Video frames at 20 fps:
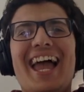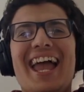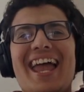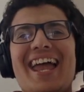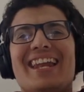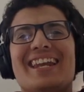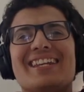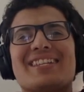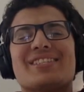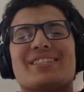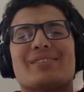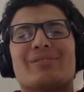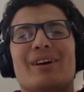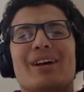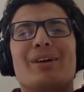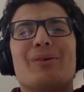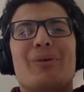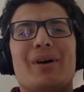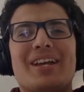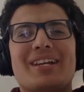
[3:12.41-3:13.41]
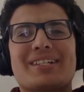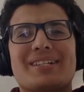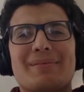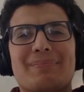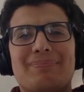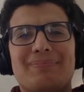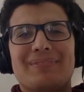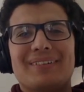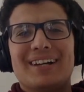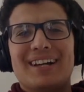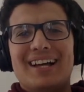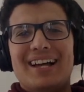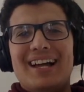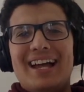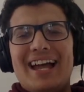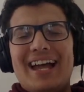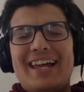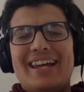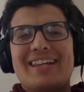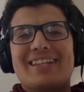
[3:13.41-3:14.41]
It is three weeks. You're welcome.
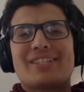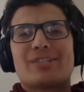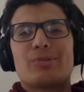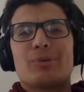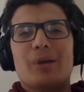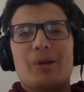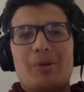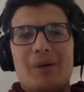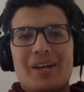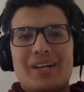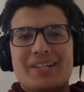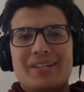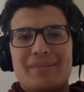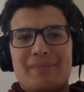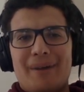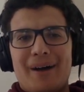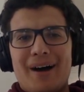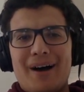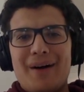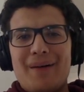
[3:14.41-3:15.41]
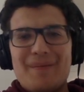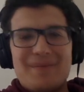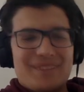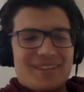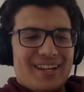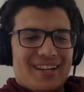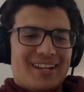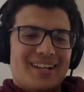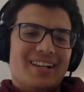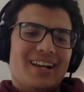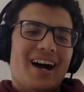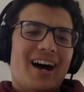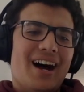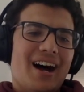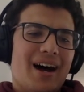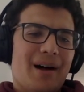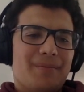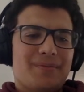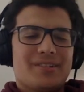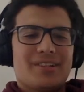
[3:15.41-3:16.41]
It is three weeks apart.
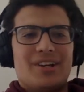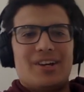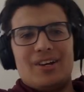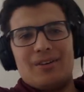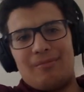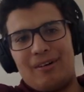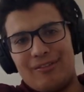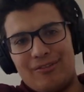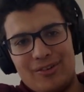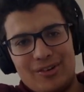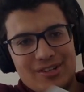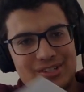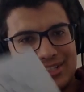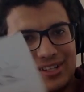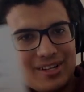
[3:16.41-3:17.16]
Um, so my first